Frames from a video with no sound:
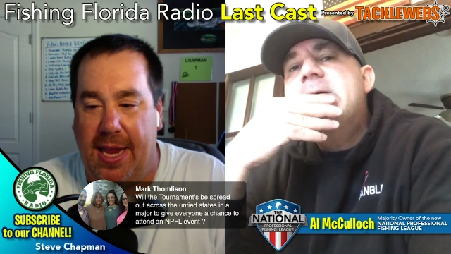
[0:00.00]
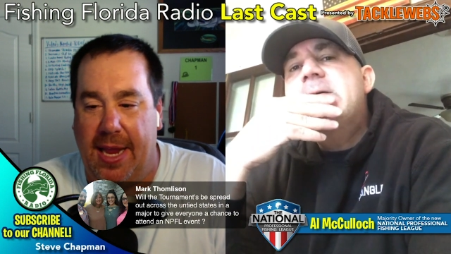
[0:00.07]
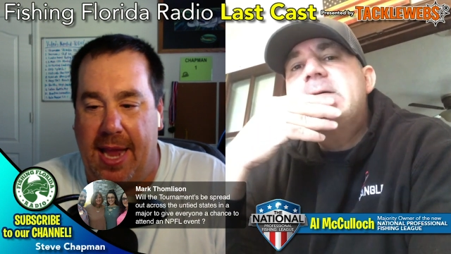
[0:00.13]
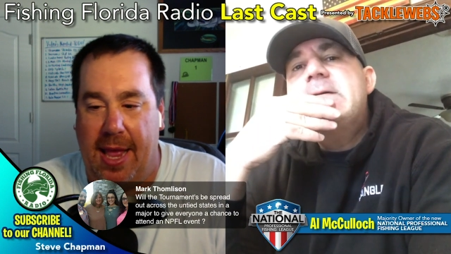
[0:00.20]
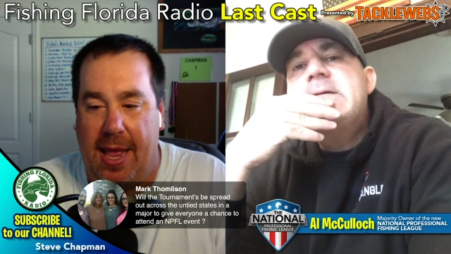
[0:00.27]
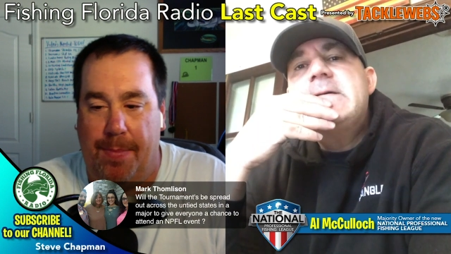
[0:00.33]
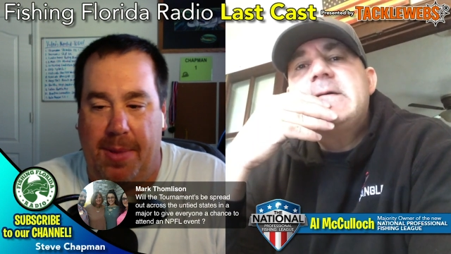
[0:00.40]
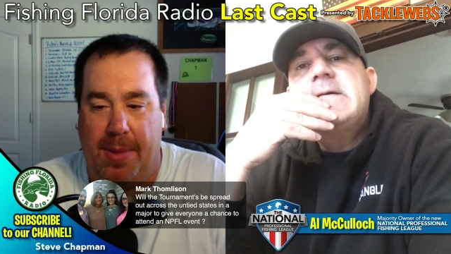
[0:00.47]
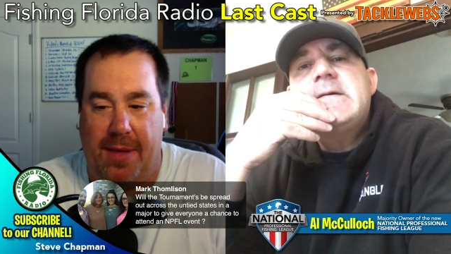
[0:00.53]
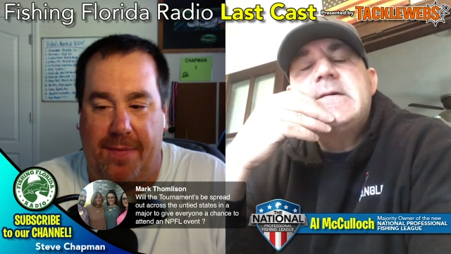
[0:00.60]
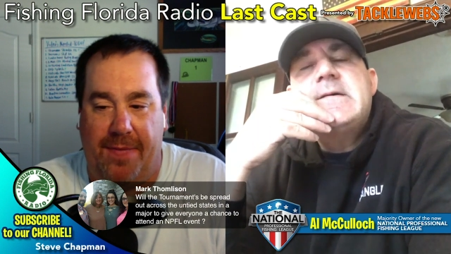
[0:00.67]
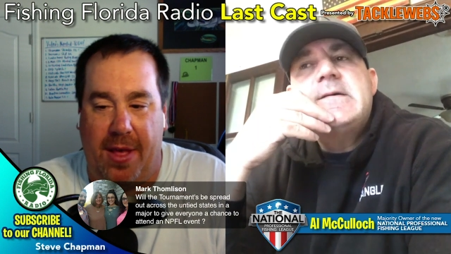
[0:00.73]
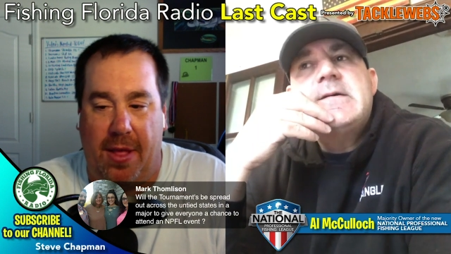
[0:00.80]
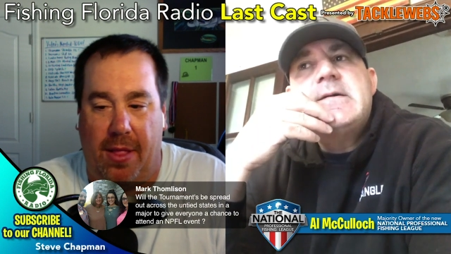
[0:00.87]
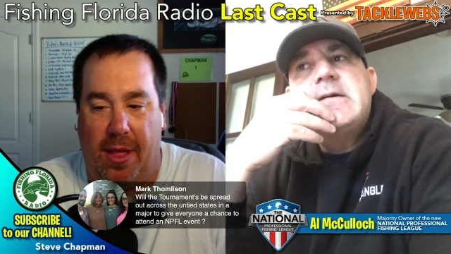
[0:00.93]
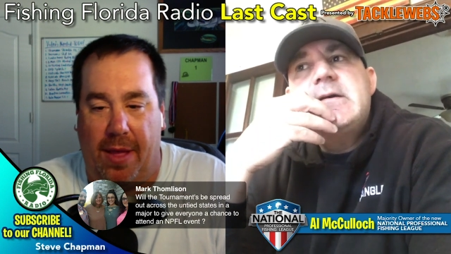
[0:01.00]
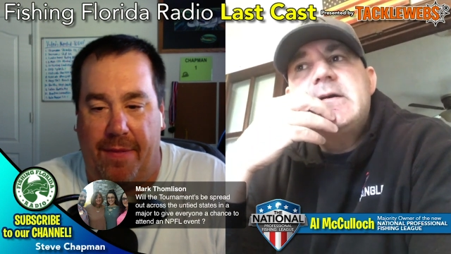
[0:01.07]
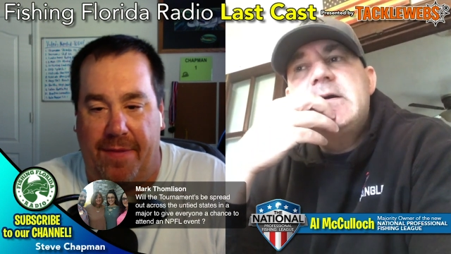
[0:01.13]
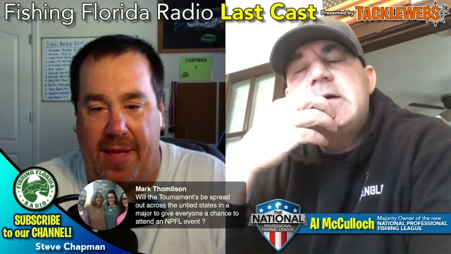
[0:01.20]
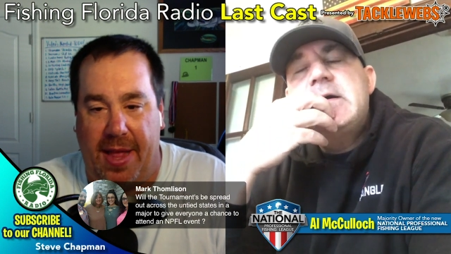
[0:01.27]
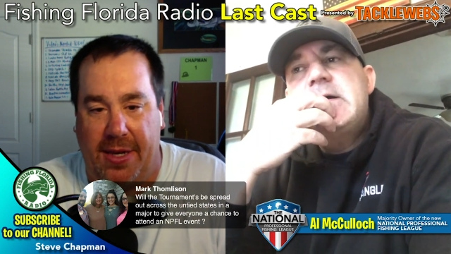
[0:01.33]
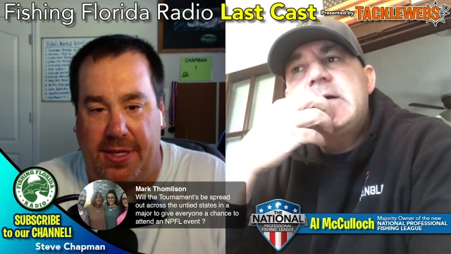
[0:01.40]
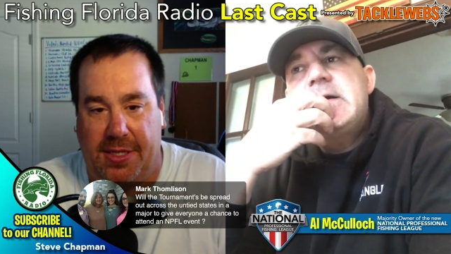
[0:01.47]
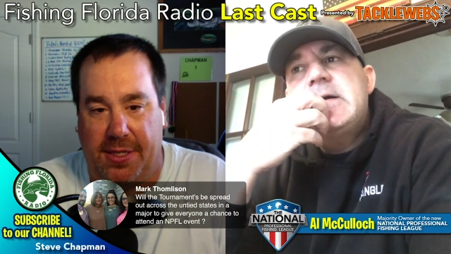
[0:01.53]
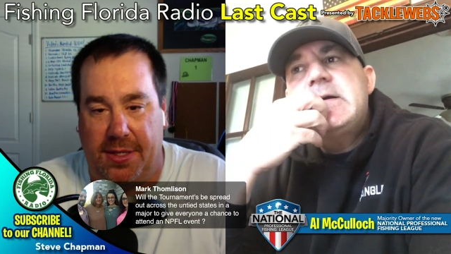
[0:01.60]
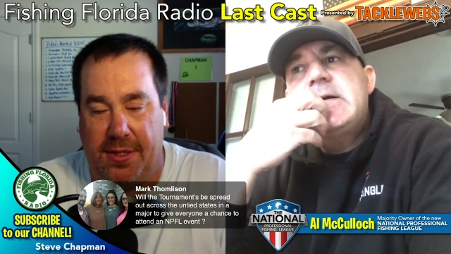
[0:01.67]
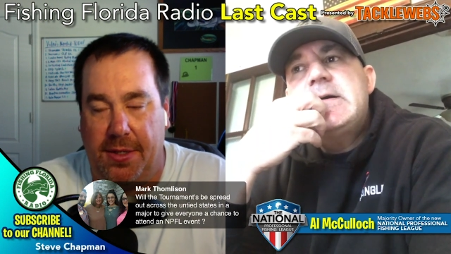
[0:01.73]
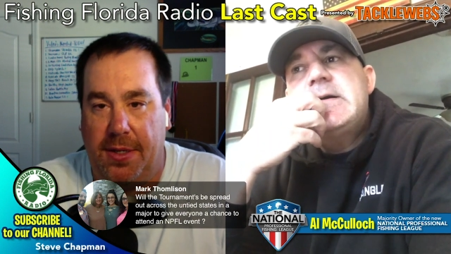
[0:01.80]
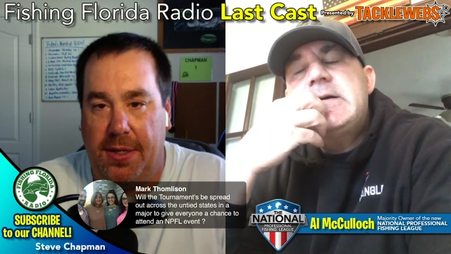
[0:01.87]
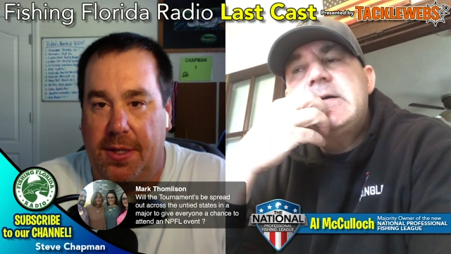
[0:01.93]
Speaker 1: an NPFL event?"
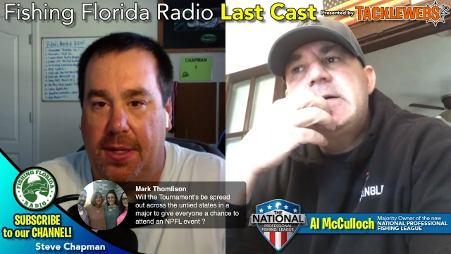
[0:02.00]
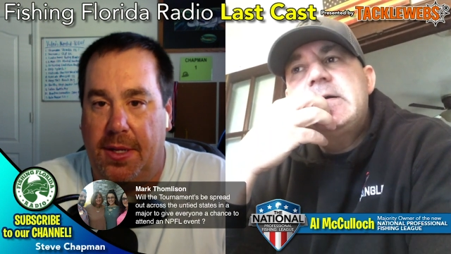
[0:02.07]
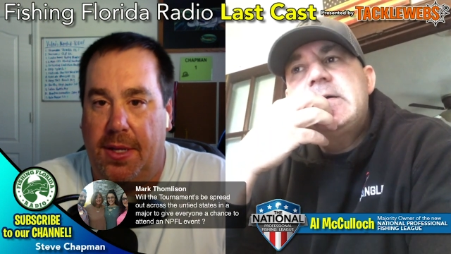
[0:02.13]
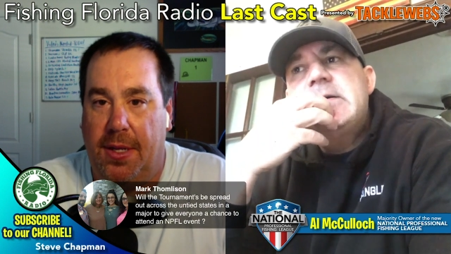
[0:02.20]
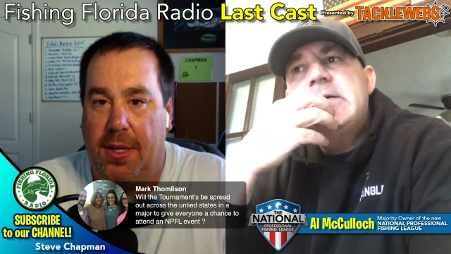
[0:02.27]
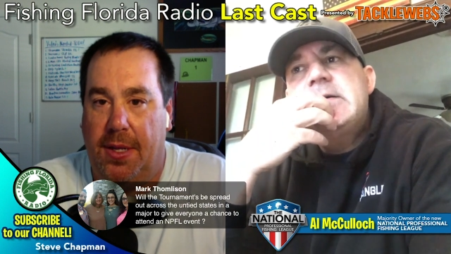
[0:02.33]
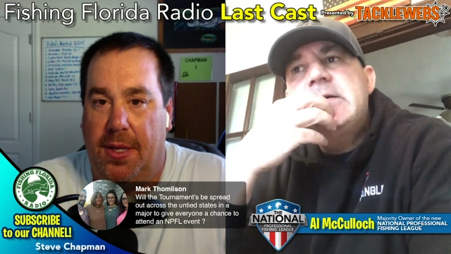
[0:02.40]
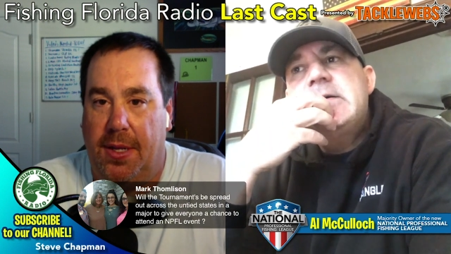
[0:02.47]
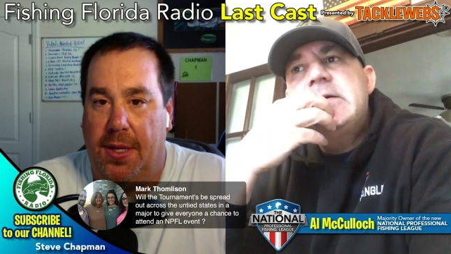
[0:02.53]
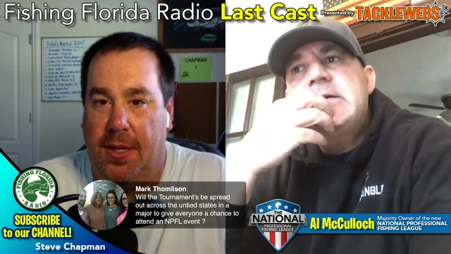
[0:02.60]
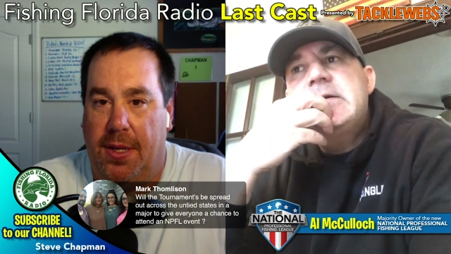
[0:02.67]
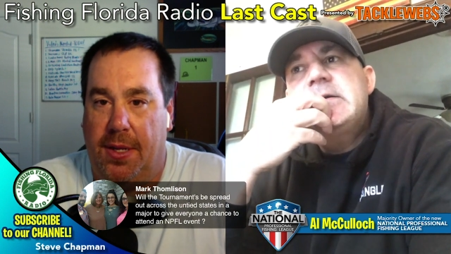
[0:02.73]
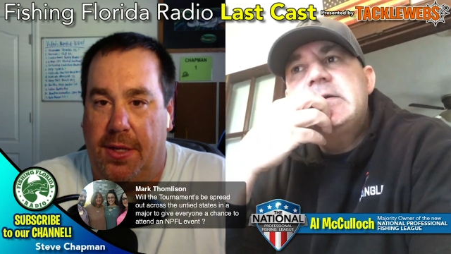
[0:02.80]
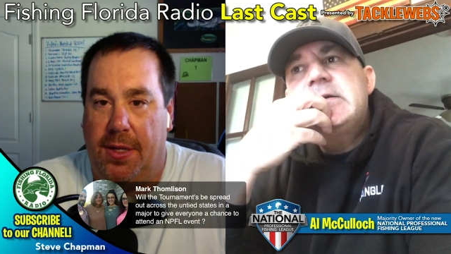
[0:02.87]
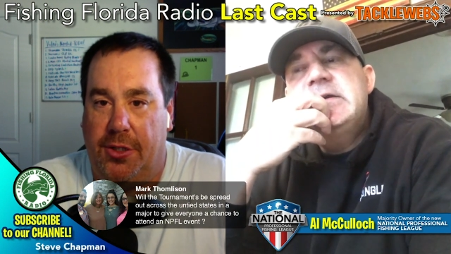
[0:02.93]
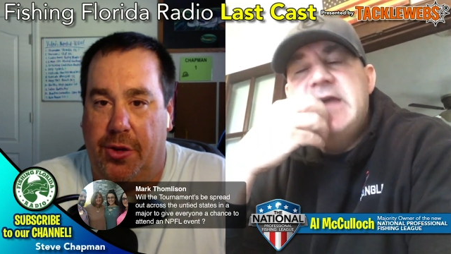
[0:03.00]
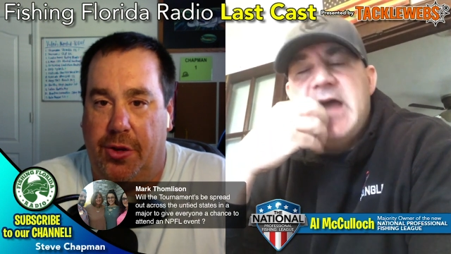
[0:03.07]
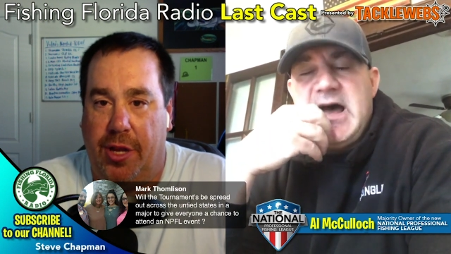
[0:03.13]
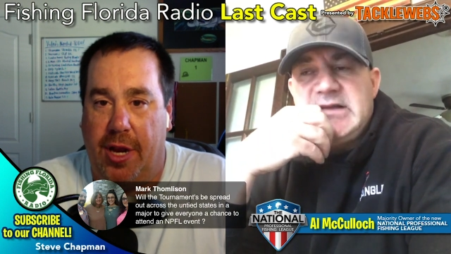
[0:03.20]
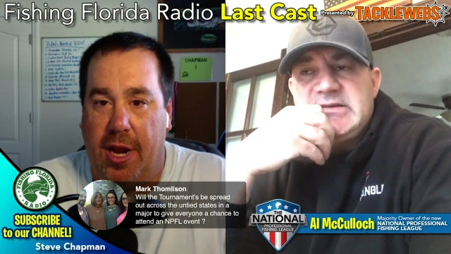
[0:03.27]
So yes. You're